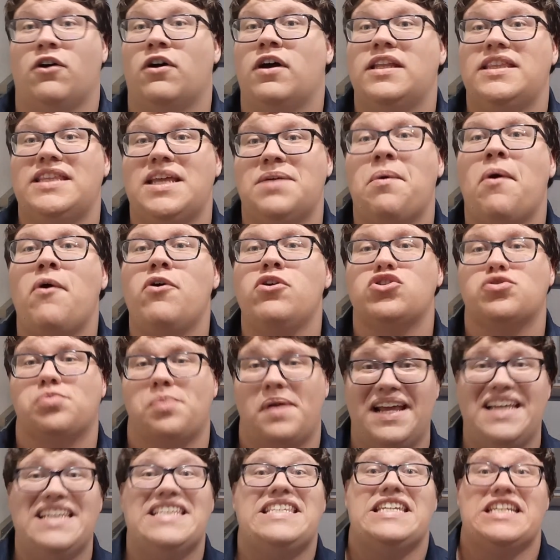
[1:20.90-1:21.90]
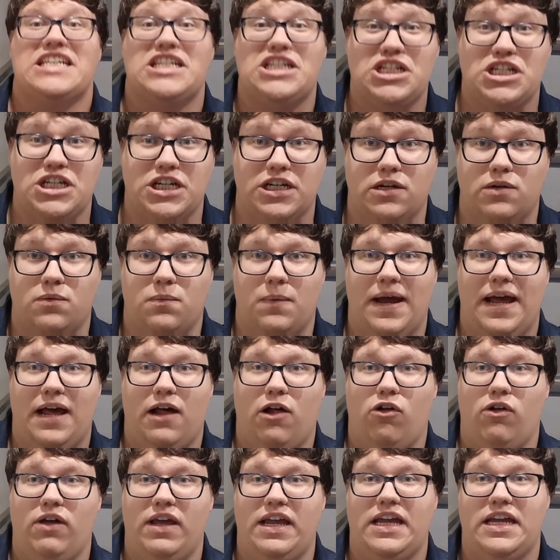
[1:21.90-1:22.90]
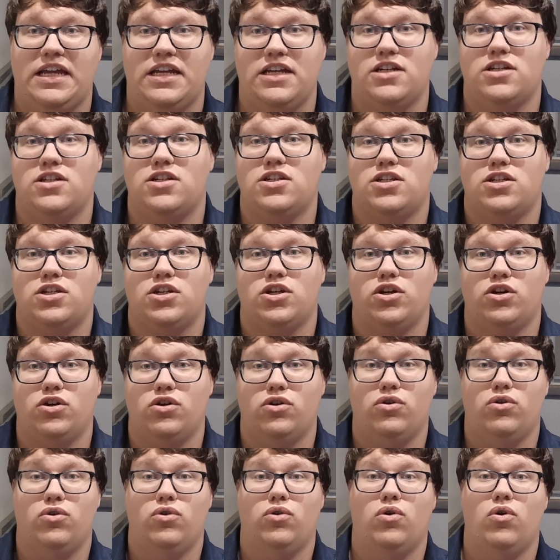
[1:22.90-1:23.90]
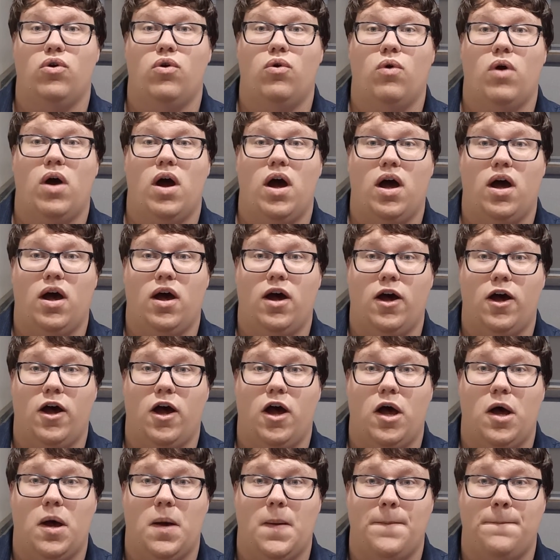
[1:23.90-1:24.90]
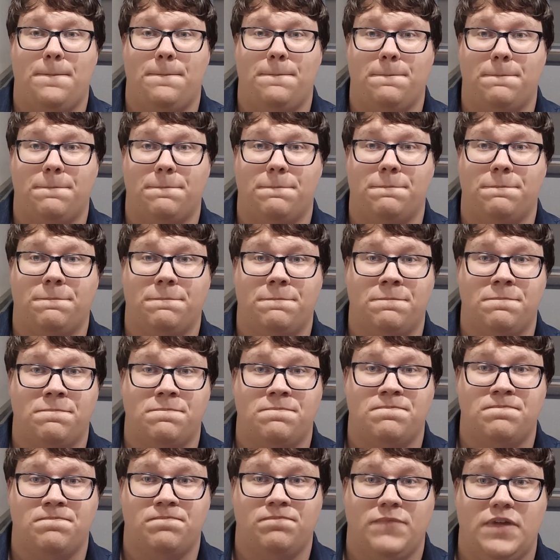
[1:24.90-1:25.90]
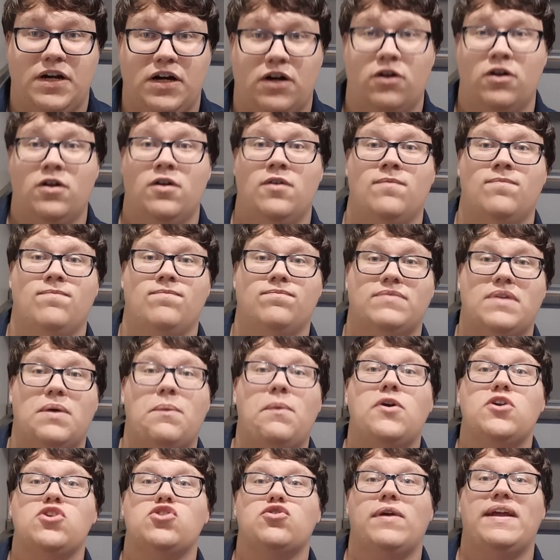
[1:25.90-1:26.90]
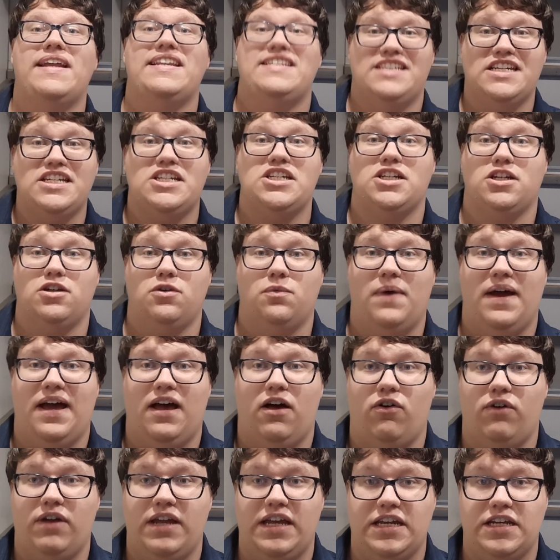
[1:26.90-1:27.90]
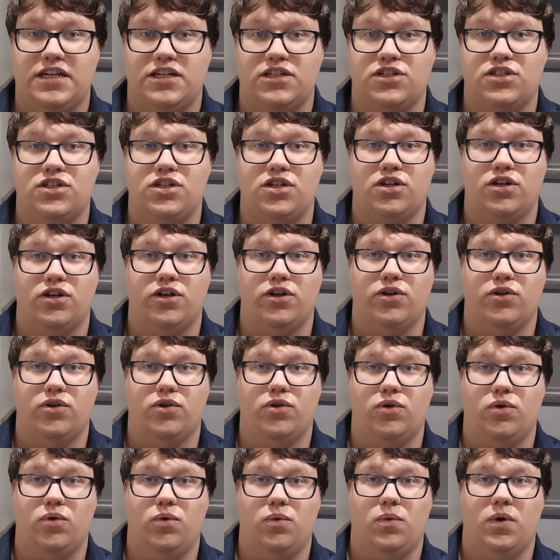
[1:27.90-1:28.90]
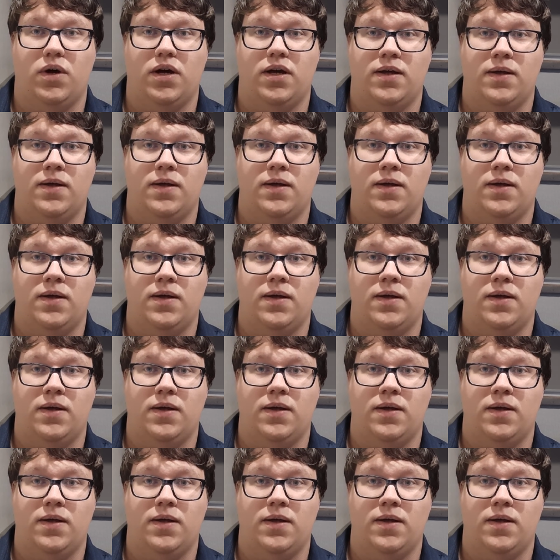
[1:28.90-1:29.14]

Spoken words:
they won't transition well into, they won't transition well into